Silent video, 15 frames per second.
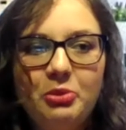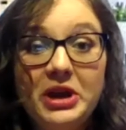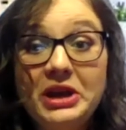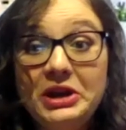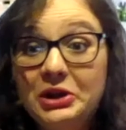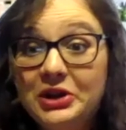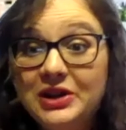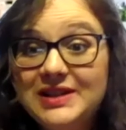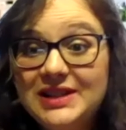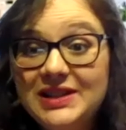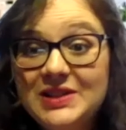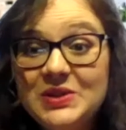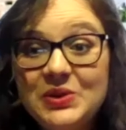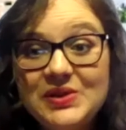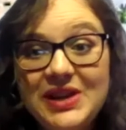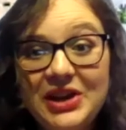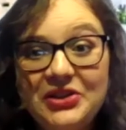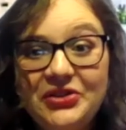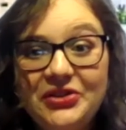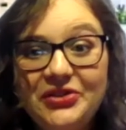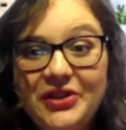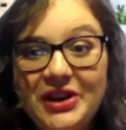in nursing. So it was kind
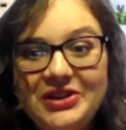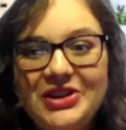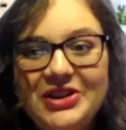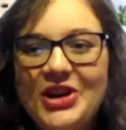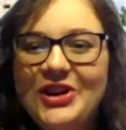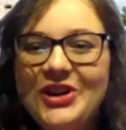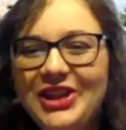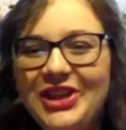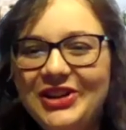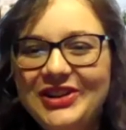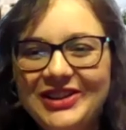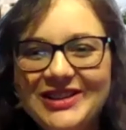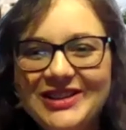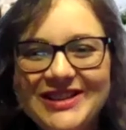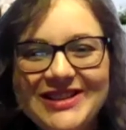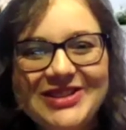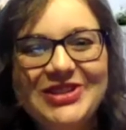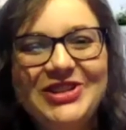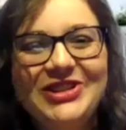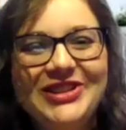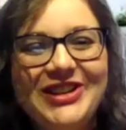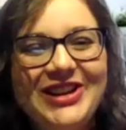of fun going through nursing
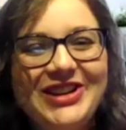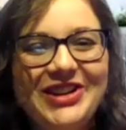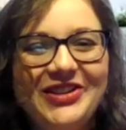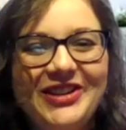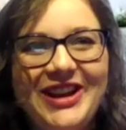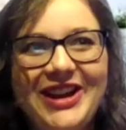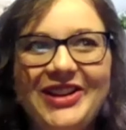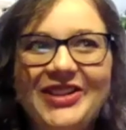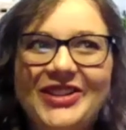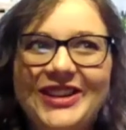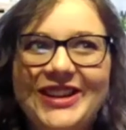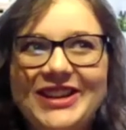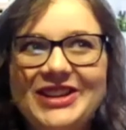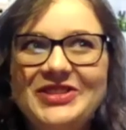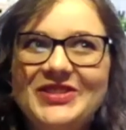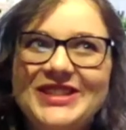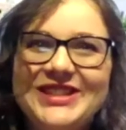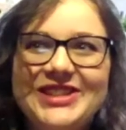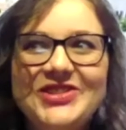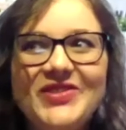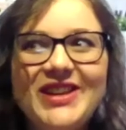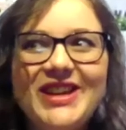school, not knowing how the end was
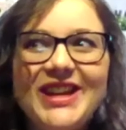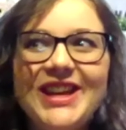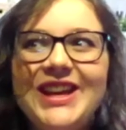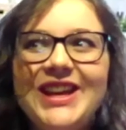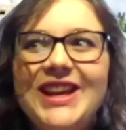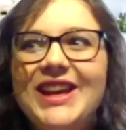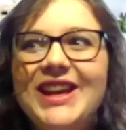going to be.